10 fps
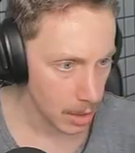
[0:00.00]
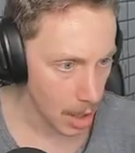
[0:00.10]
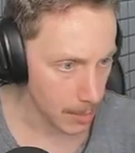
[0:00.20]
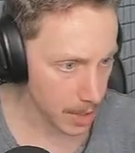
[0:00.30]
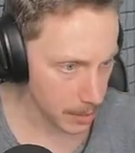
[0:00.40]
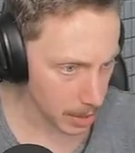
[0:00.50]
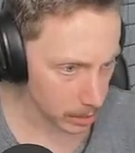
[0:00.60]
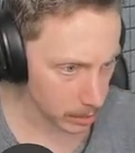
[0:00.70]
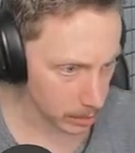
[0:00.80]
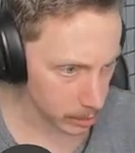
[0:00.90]
I'm becoming a
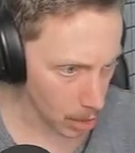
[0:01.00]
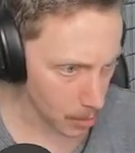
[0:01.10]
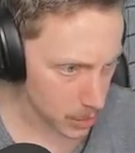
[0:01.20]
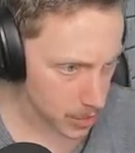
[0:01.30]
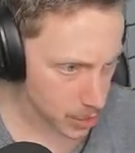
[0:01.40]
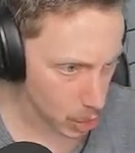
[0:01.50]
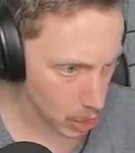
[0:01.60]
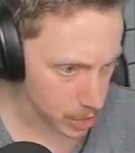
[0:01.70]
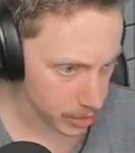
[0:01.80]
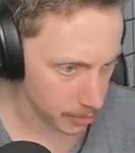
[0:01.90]
lot more
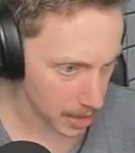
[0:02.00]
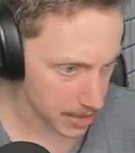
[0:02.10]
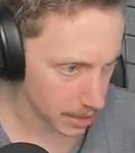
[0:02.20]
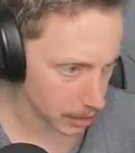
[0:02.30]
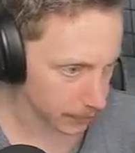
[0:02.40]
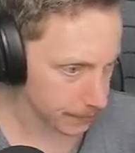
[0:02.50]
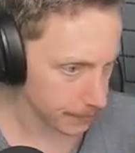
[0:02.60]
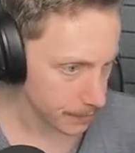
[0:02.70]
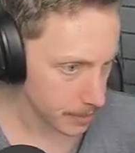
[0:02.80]
certain of myself.